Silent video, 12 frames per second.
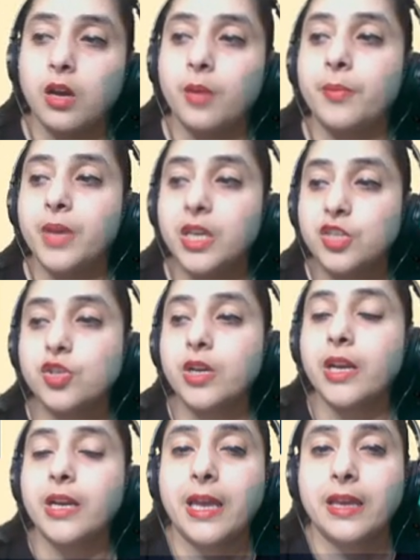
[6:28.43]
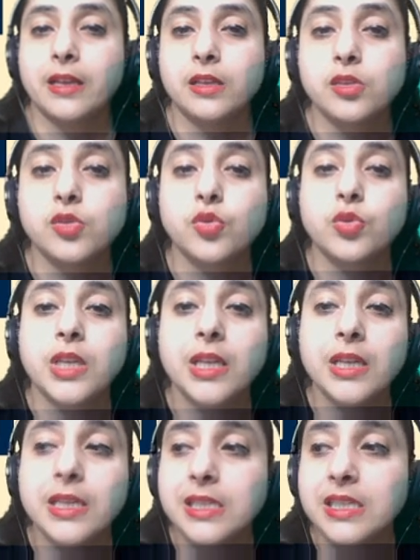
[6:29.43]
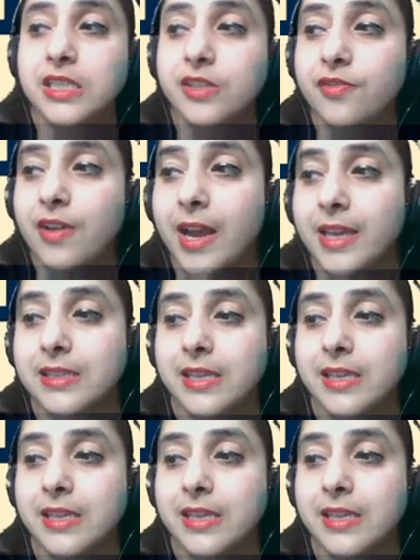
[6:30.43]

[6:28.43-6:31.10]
measure an angle. So there is a device,